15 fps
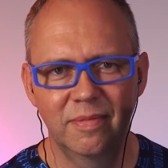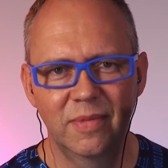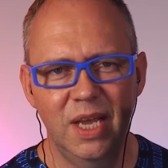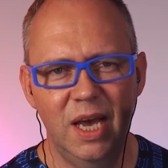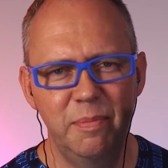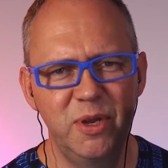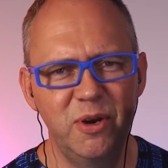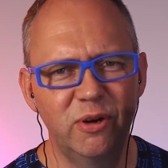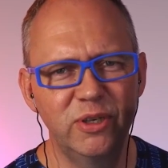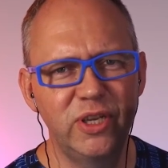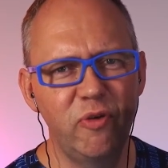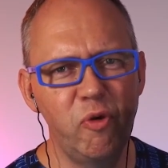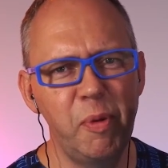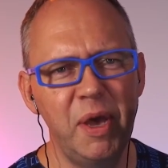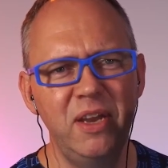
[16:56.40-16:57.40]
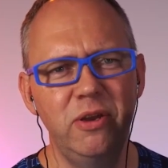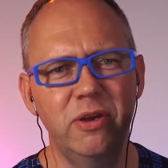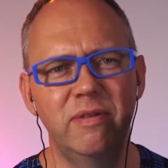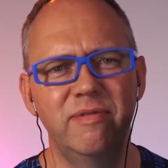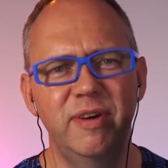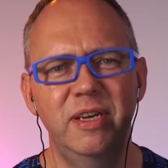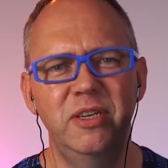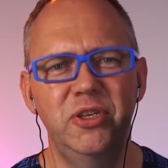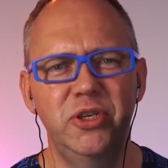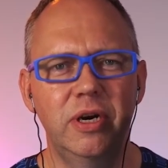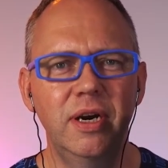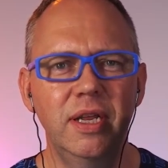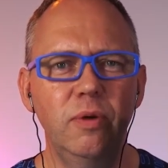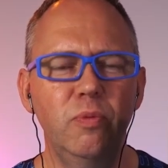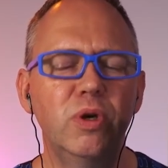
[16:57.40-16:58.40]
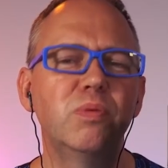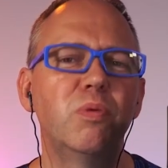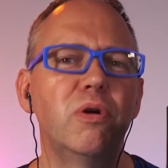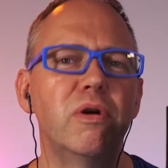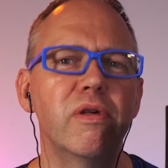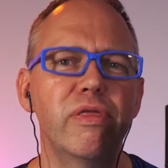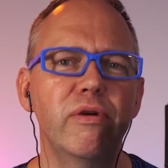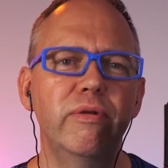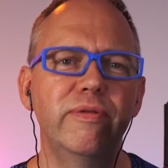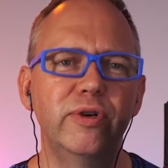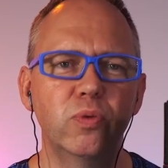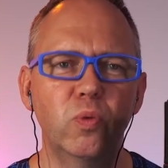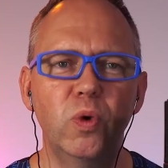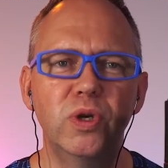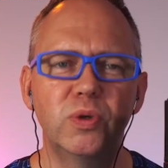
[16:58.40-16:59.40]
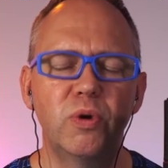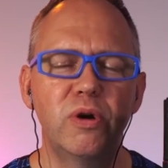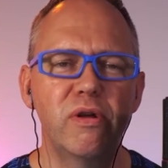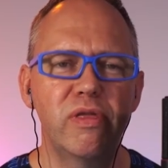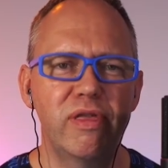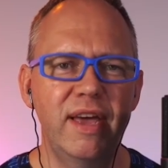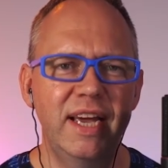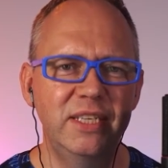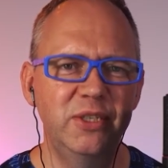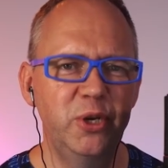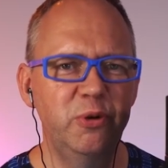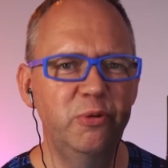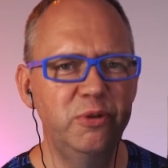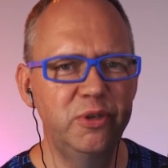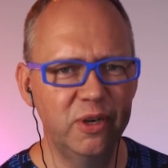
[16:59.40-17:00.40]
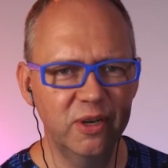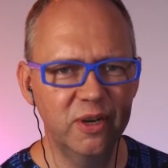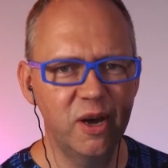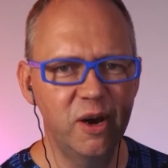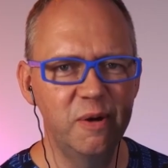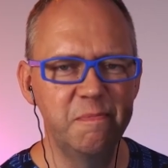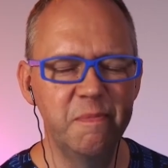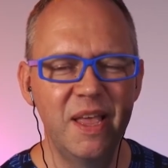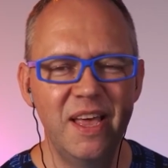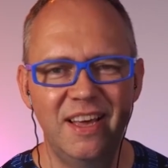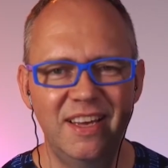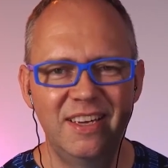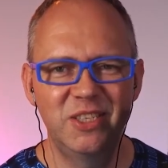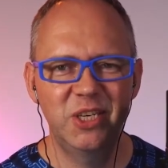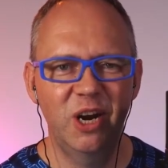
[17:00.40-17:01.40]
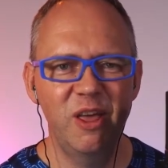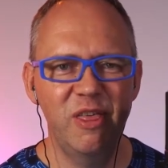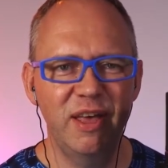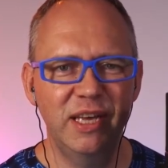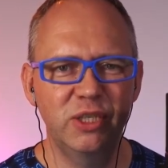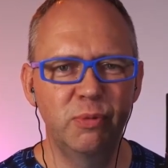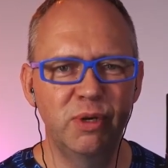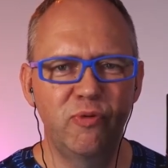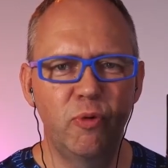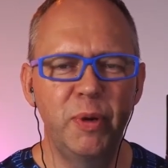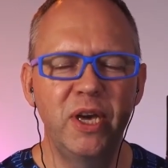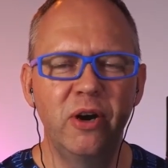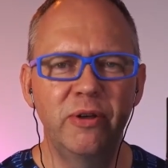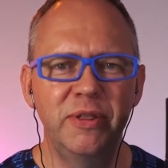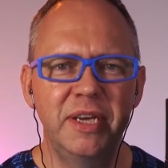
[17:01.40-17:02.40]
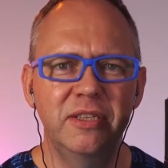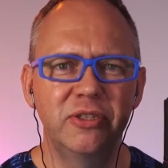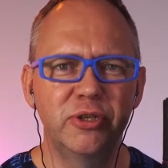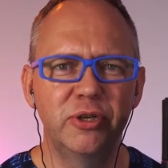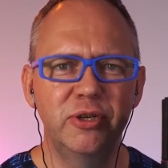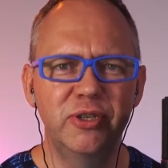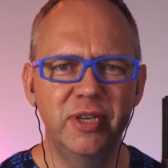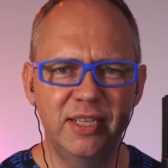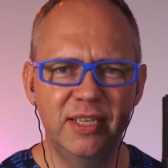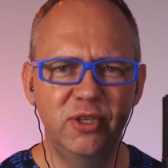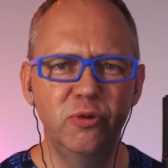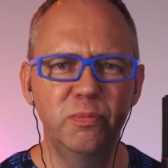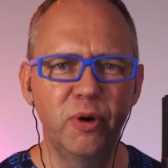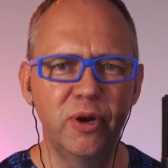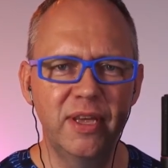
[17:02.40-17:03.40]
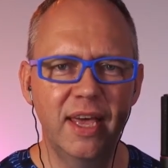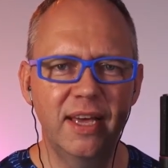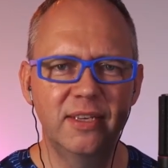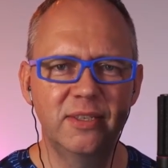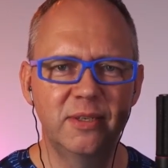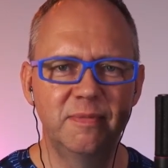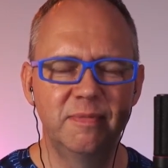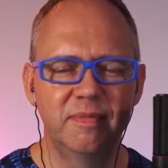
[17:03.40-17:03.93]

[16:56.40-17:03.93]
I've been your host, David Bain. You can find Charlie Whitworth over at whitworthseo.com. Charlie, thanks so much for being on the In Search SEO podcast.